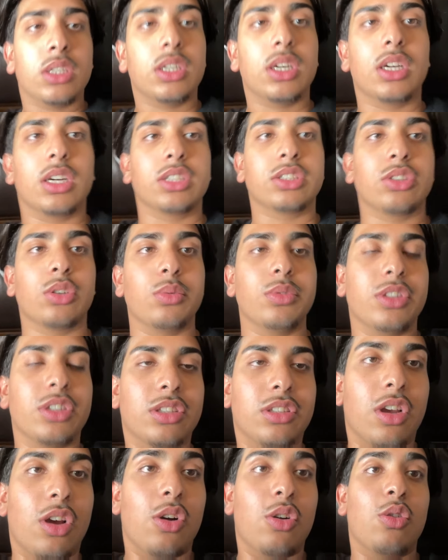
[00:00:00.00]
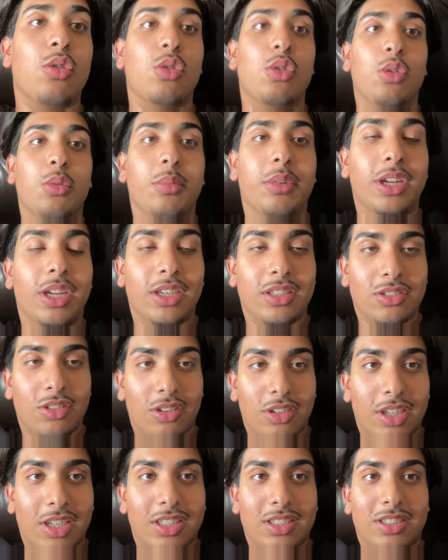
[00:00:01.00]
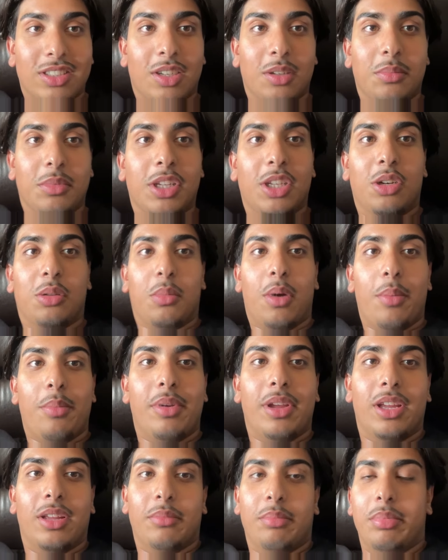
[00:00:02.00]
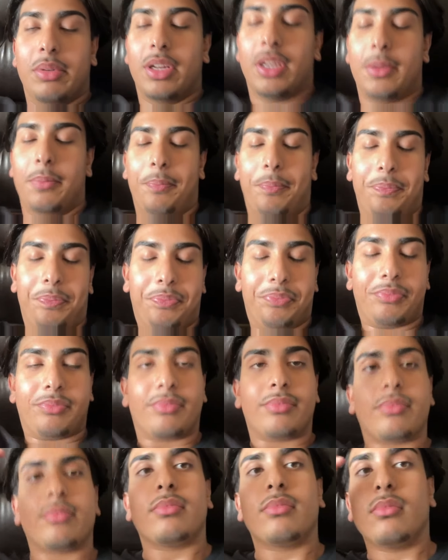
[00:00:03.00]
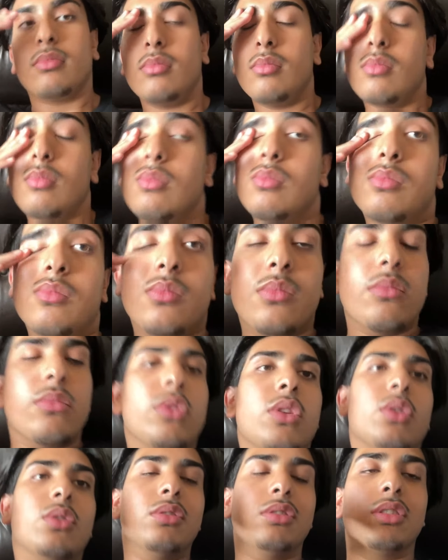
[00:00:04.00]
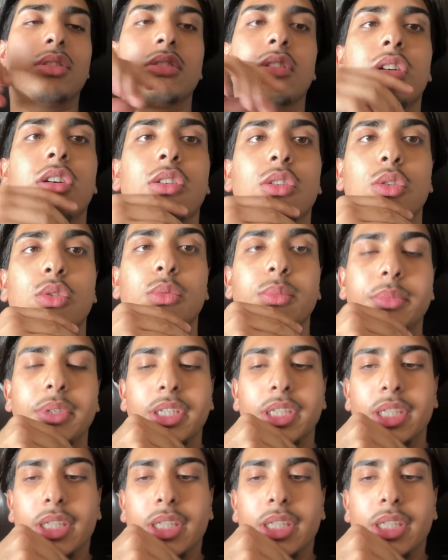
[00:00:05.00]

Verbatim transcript: All right, y'all, we just got home. As y'all can't see, I'm laying on my bed, but we just got home